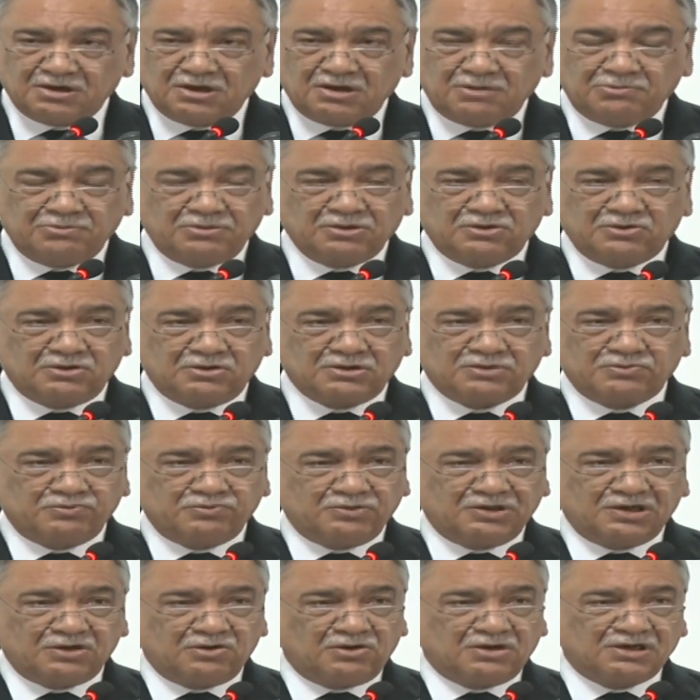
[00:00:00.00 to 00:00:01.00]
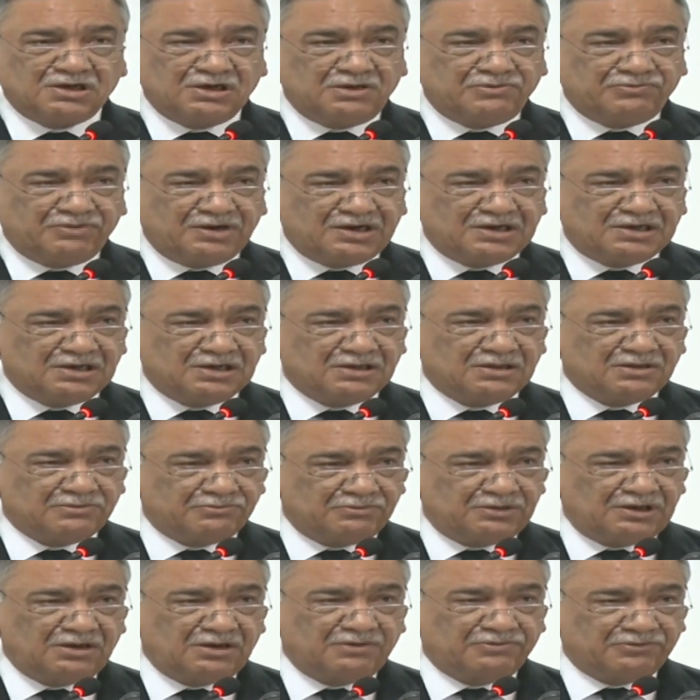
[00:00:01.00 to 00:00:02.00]
because we are not inventing the
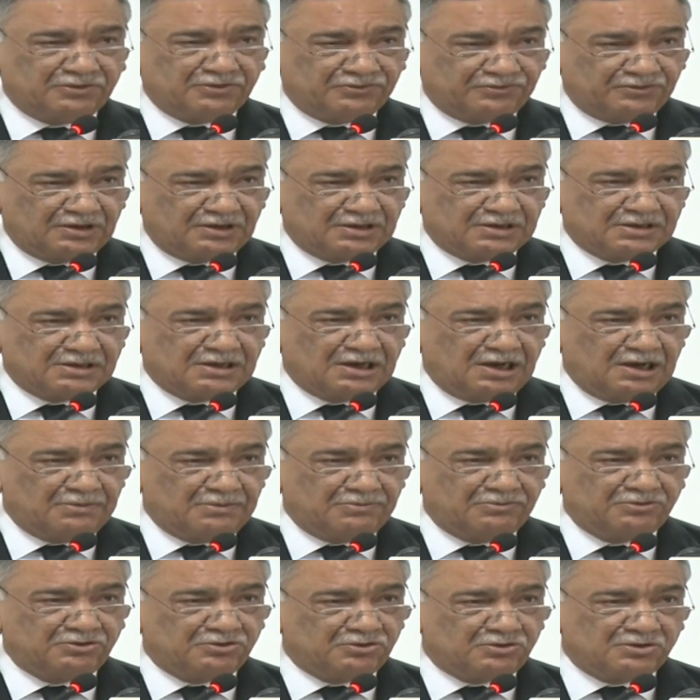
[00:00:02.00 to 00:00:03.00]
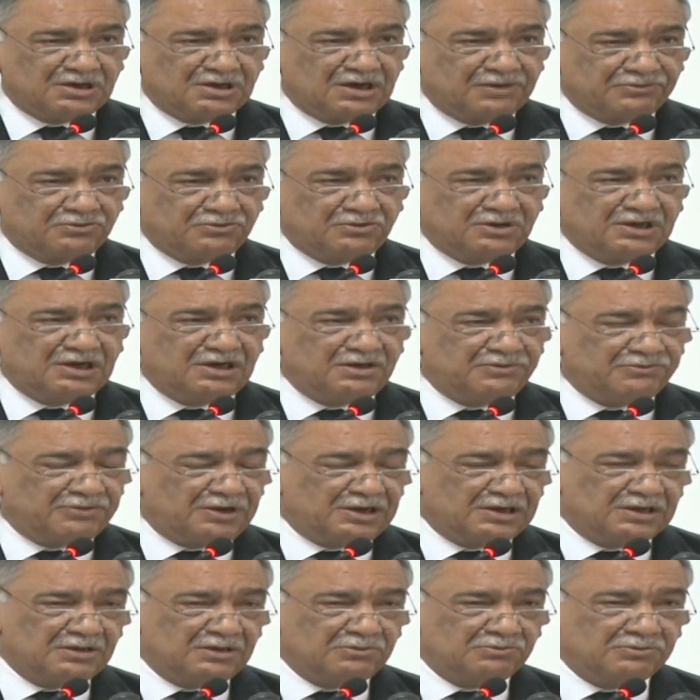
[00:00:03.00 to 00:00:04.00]
wheel for the first time. We don't have to
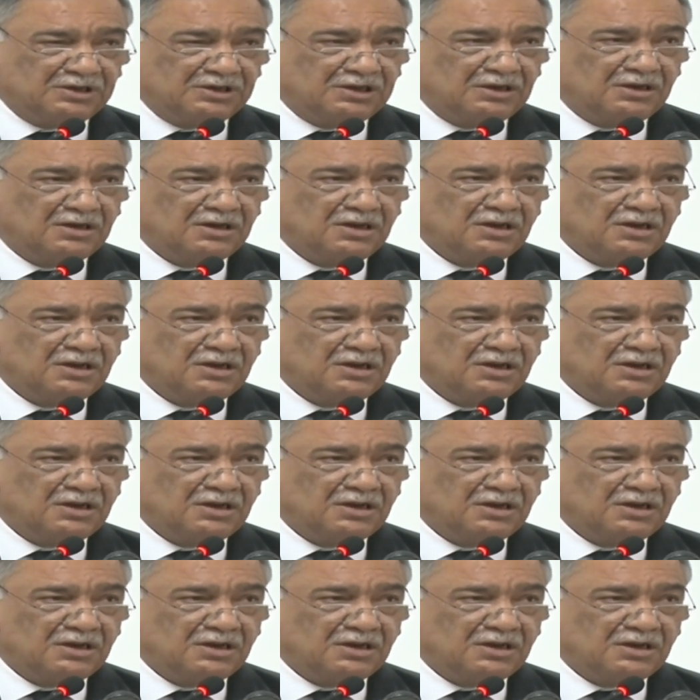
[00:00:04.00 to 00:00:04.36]
reinvent the wheel.